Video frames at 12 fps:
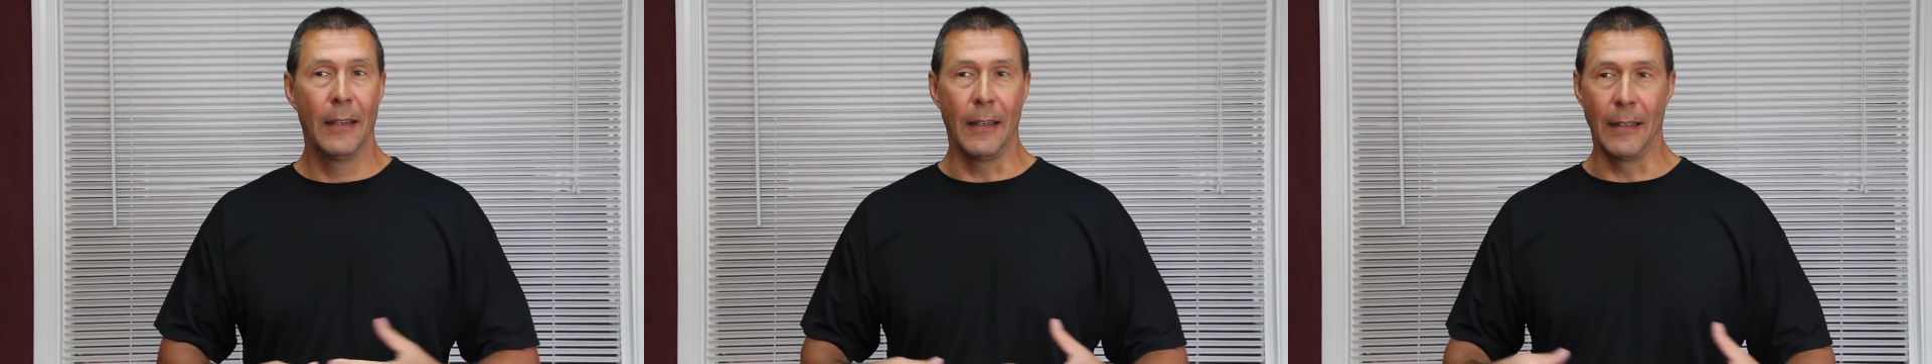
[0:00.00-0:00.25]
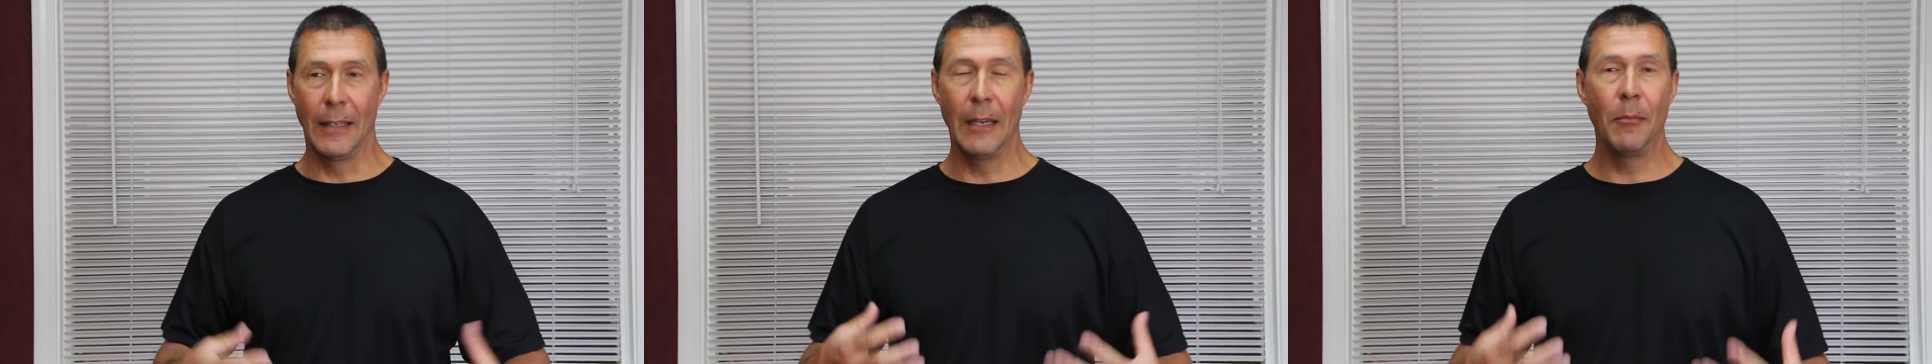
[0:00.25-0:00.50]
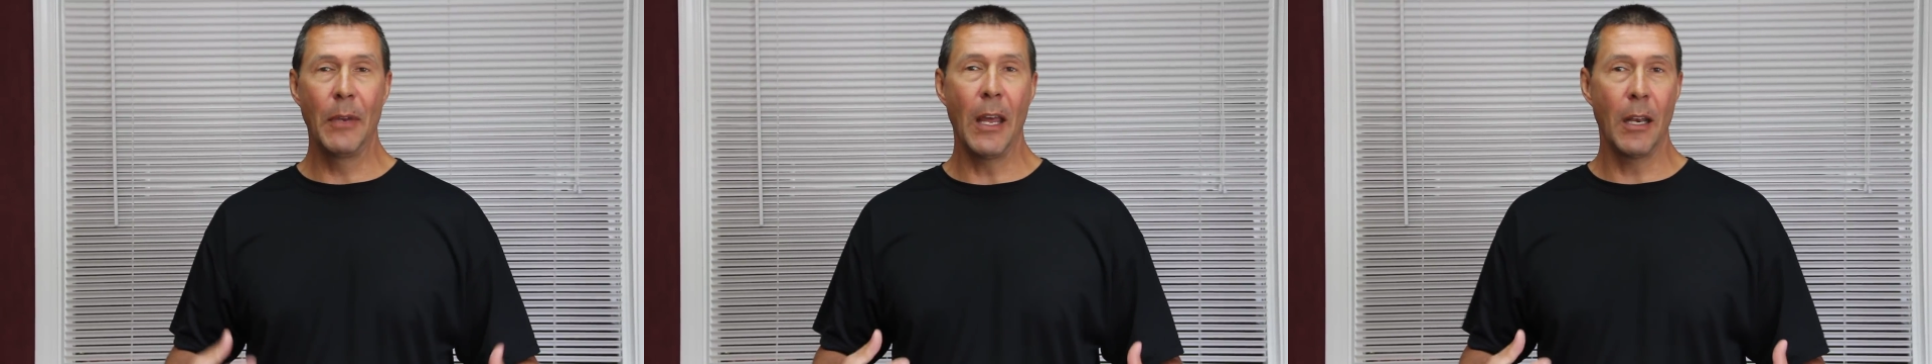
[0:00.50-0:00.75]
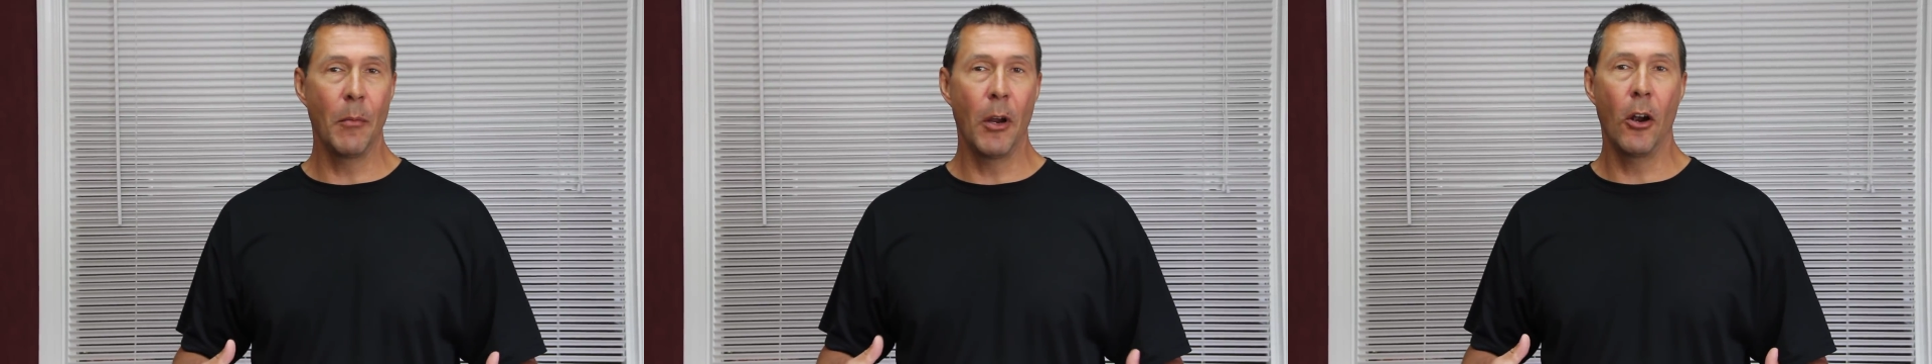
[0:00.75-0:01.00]
and deep
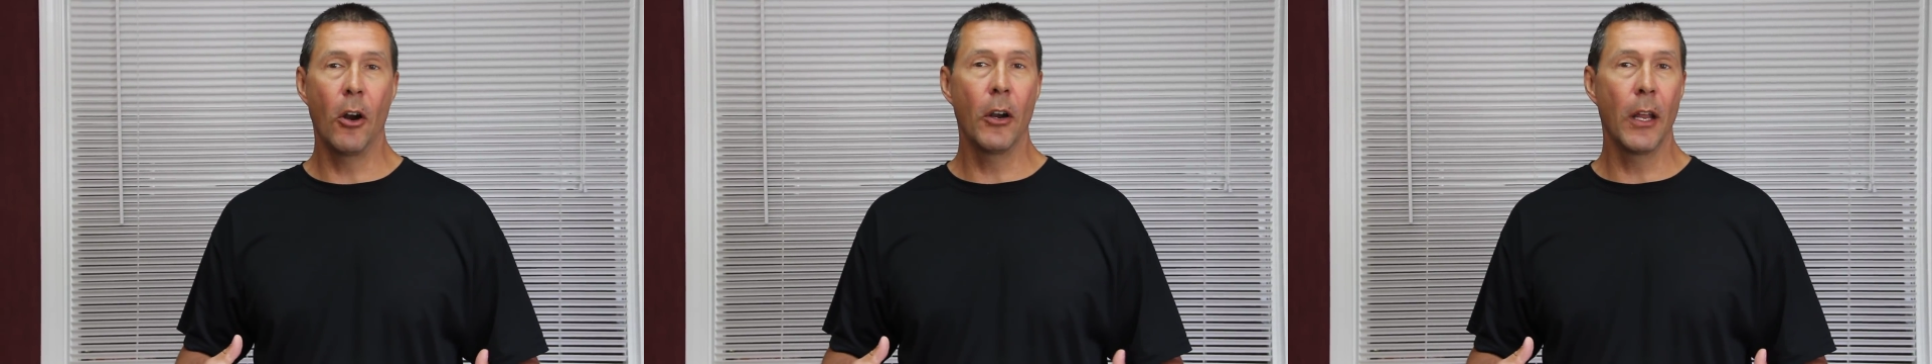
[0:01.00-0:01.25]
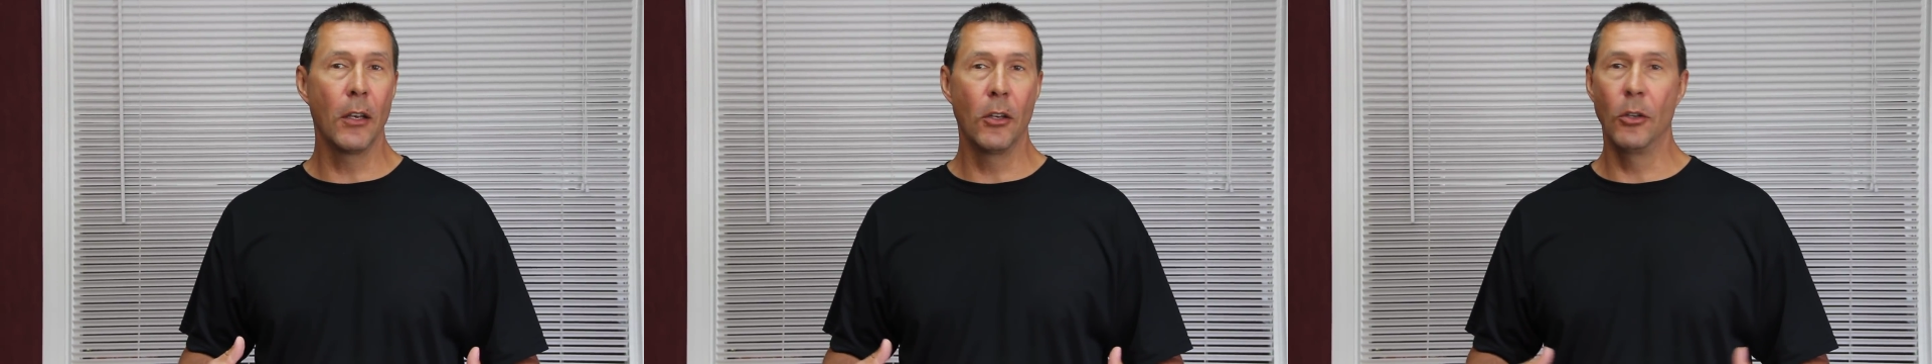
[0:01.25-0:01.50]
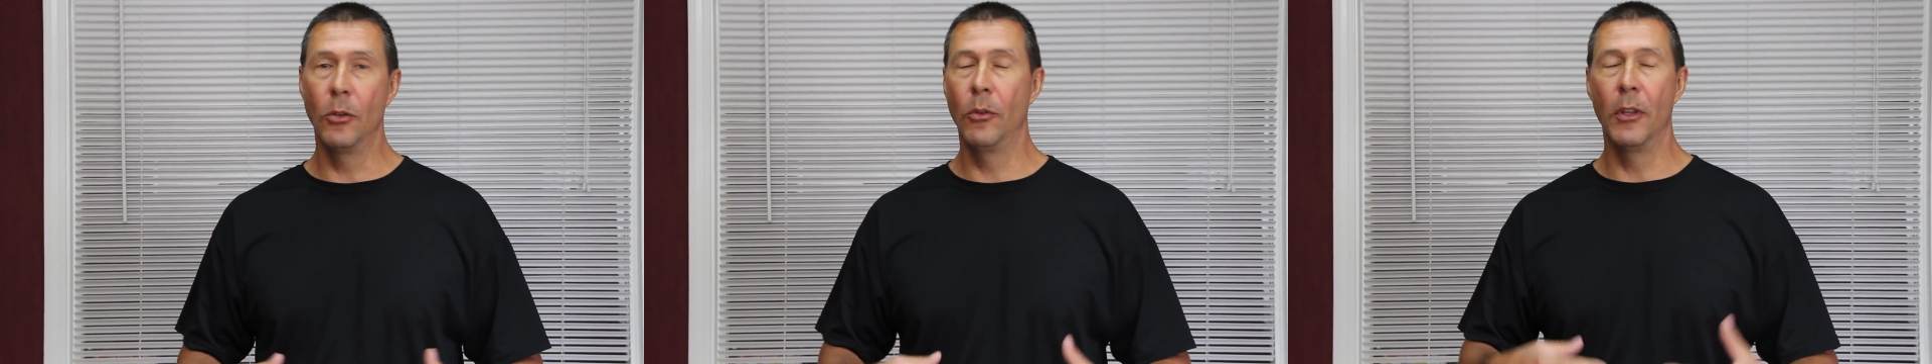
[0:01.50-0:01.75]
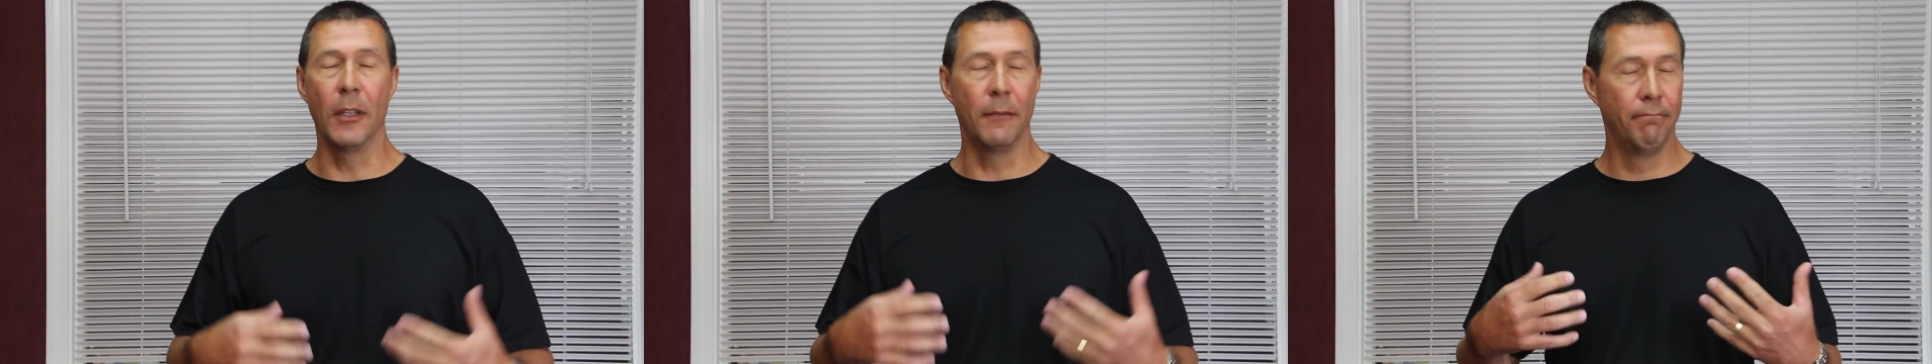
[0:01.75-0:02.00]
down in my heart I knew
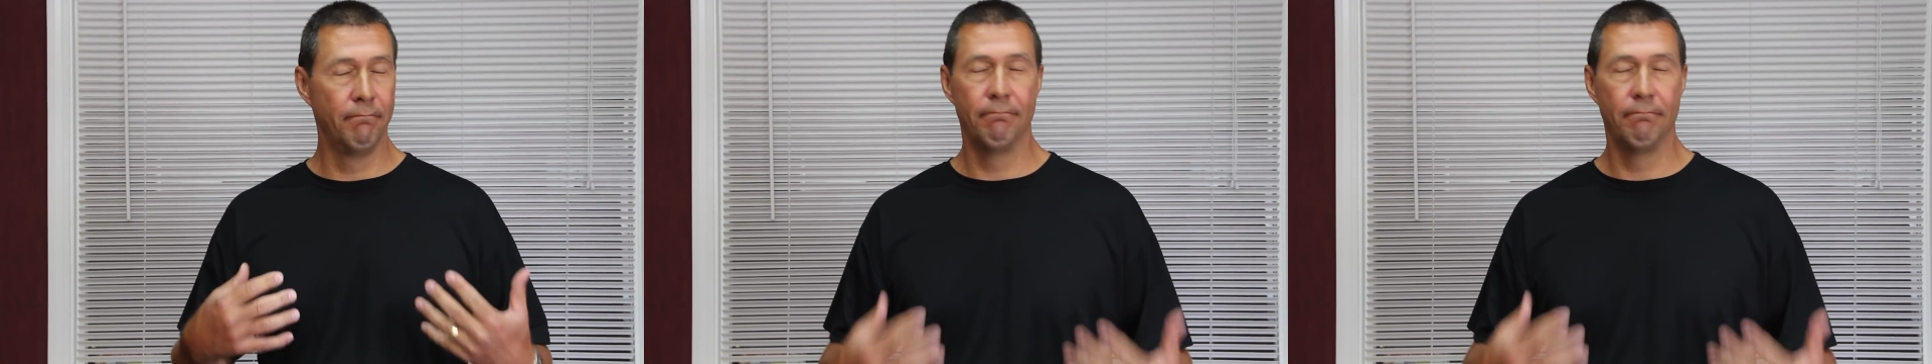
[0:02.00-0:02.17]
that